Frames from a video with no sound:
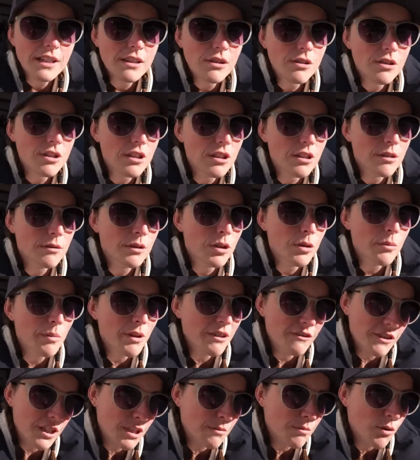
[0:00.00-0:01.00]
So she's going to do a bit
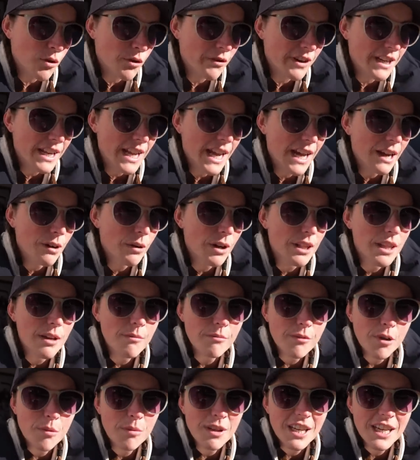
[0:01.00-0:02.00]
of exploring now, and then
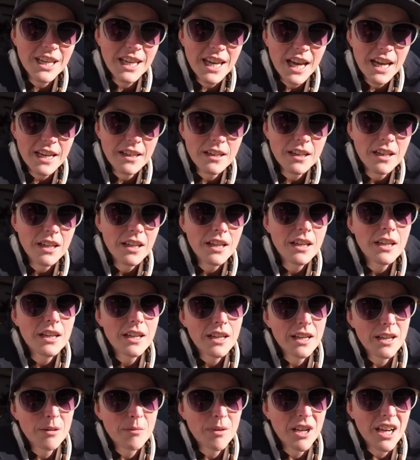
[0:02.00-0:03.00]
probably again
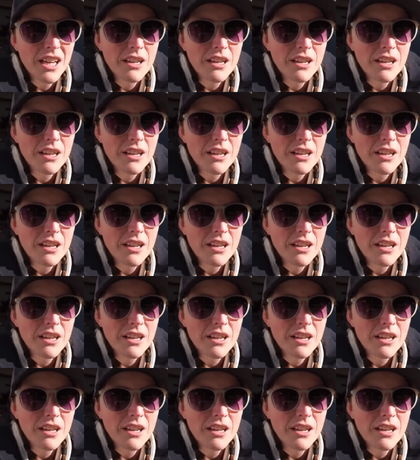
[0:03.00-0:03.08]
a little bit